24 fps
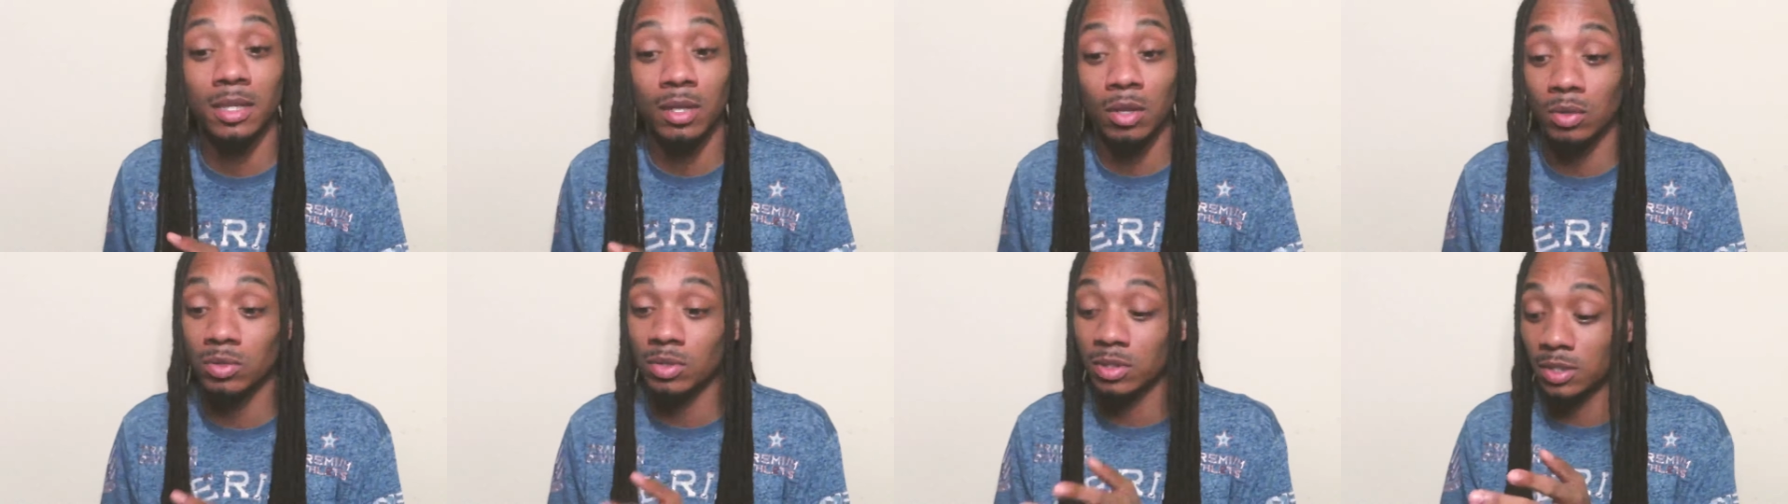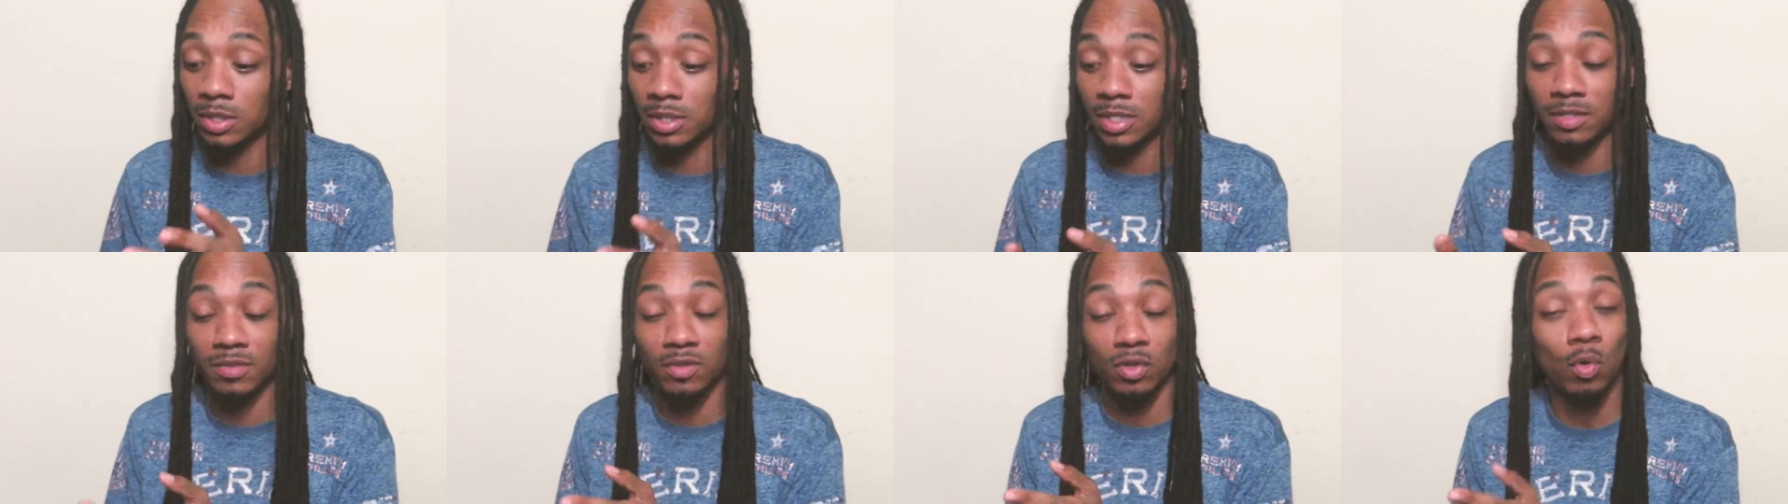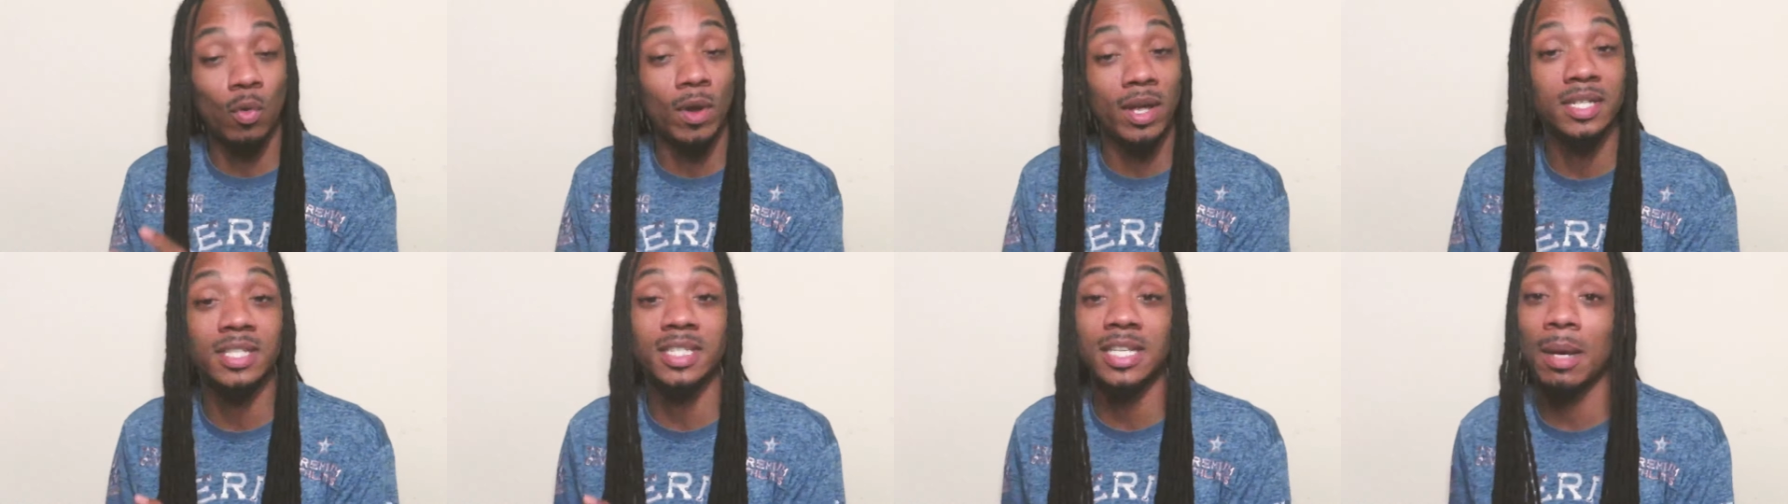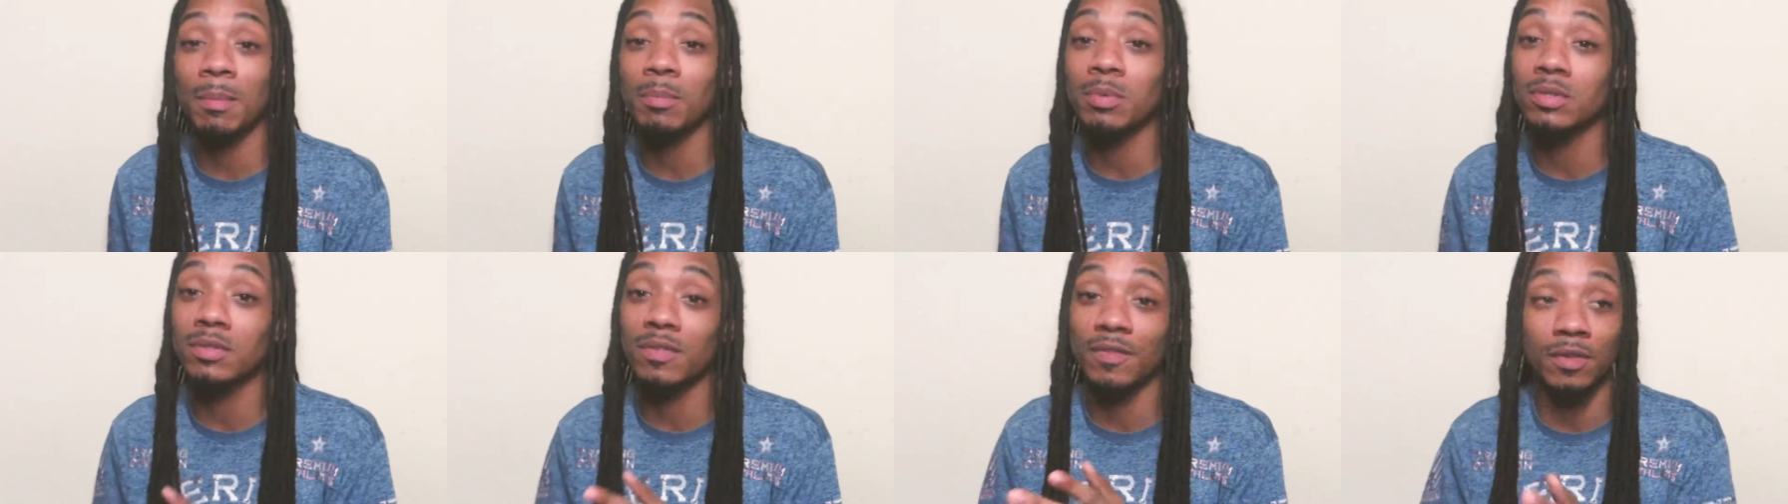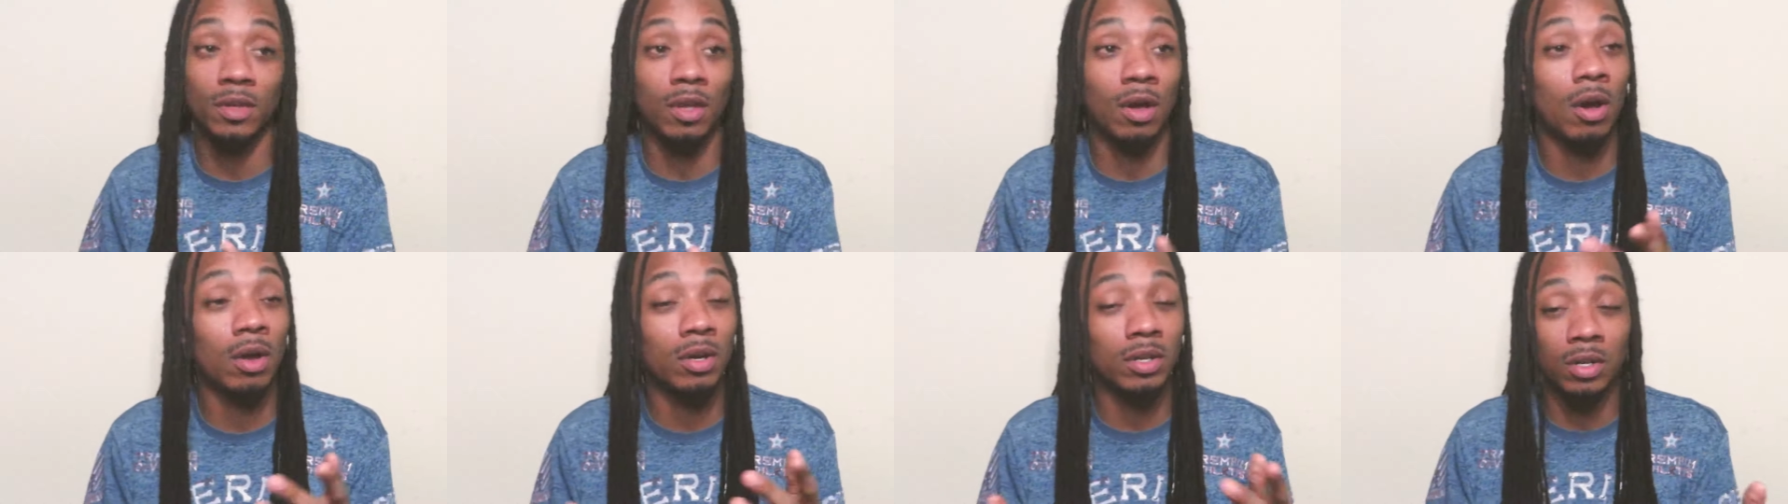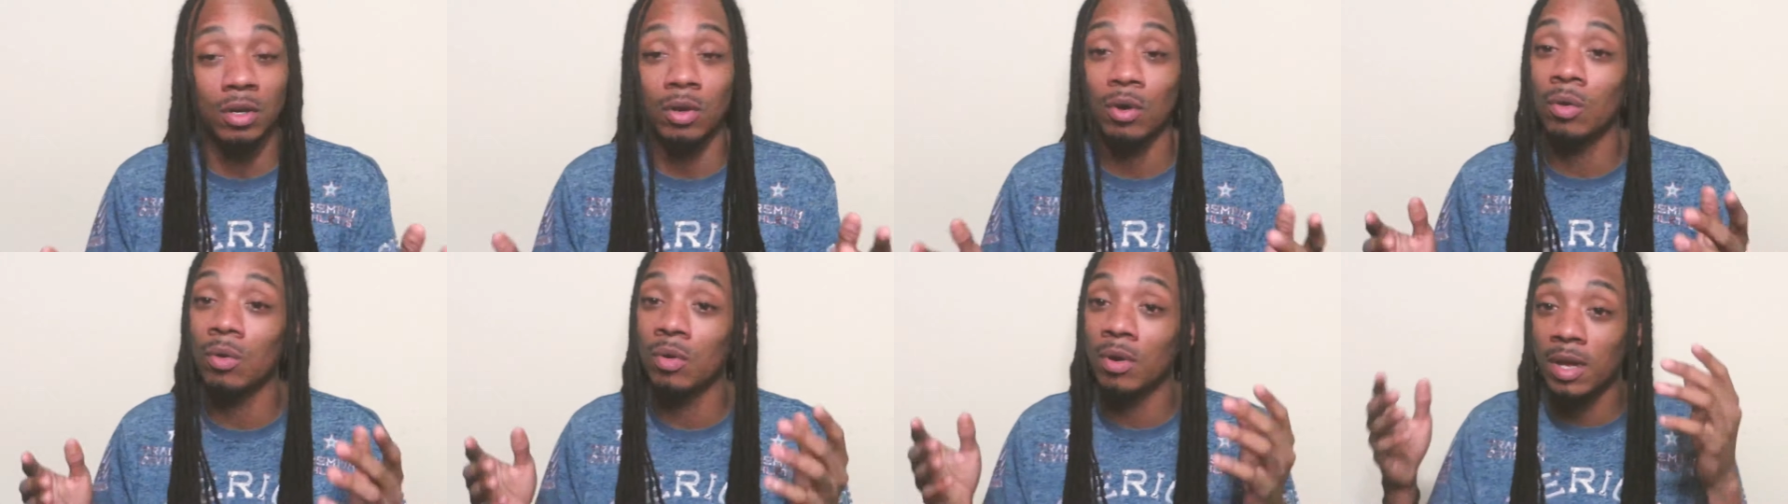Those quick samples for y'all to
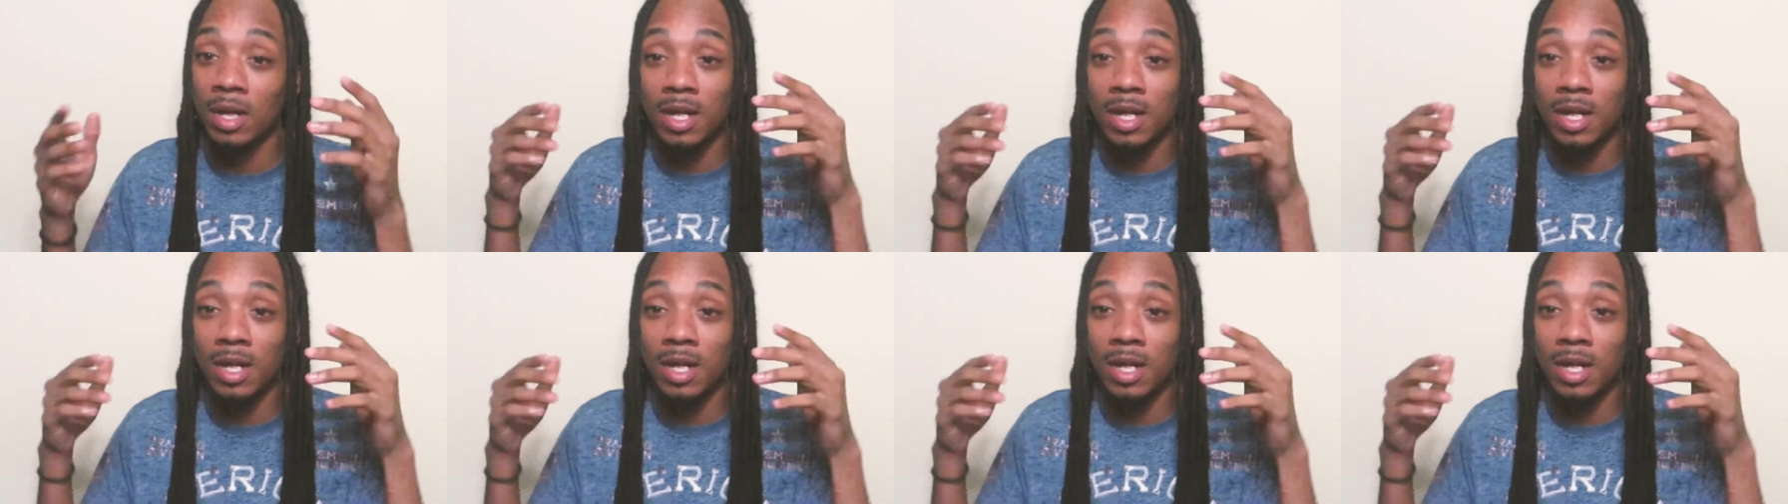go, you know